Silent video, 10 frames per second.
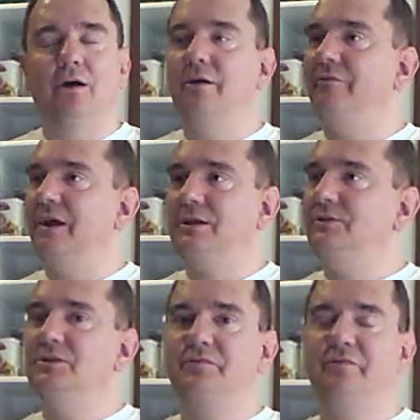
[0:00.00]
if I could
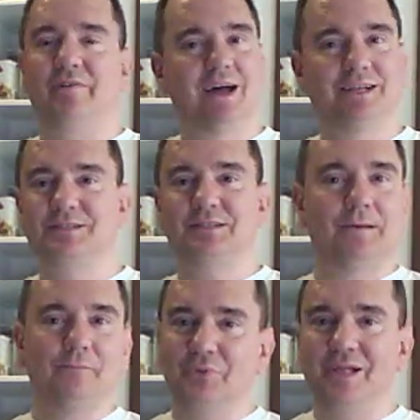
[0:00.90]
just find
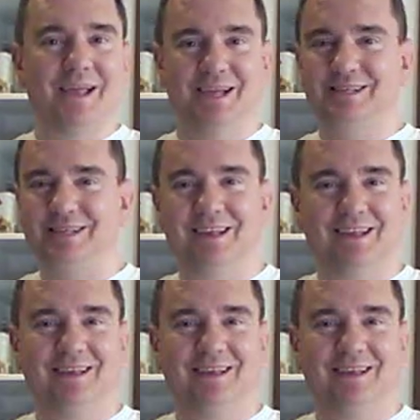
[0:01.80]
some place